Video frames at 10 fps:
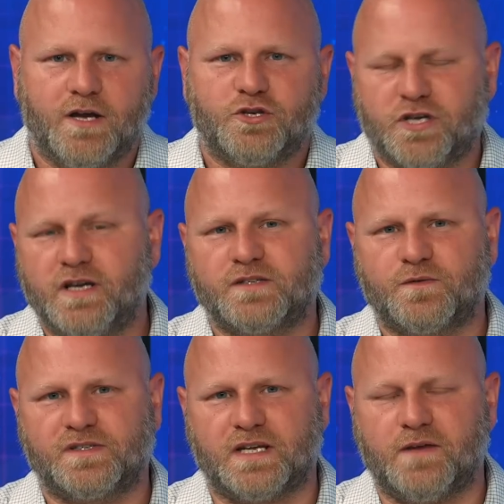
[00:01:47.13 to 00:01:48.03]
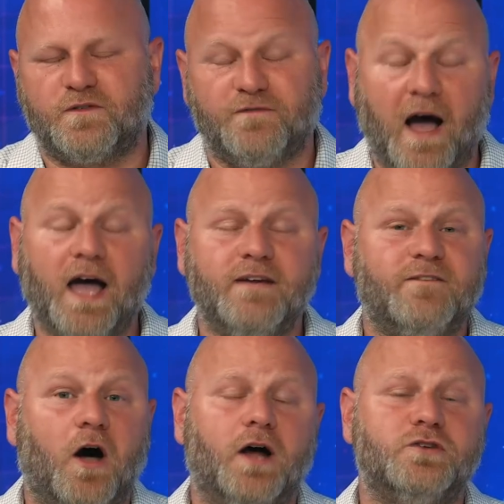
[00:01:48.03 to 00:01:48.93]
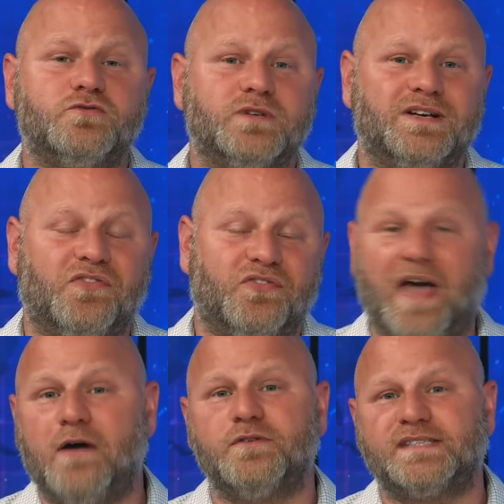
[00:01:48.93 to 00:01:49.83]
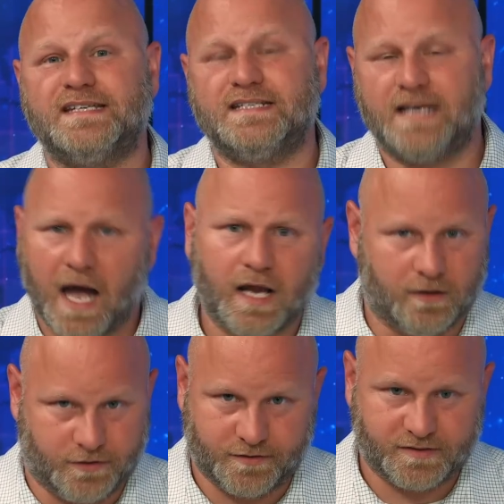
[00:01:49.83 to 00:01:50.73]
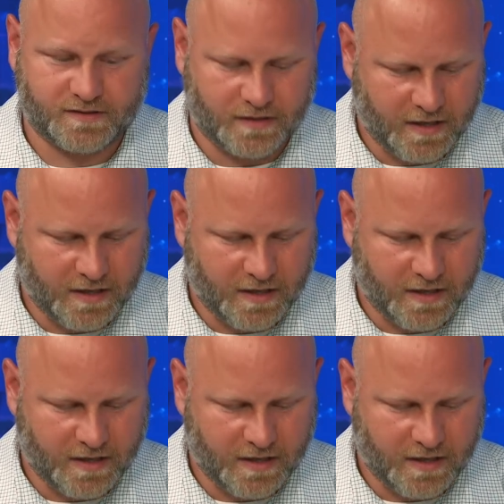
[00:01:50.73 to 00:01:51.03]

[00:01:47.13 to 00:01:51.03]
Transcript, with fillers: she has received $500,000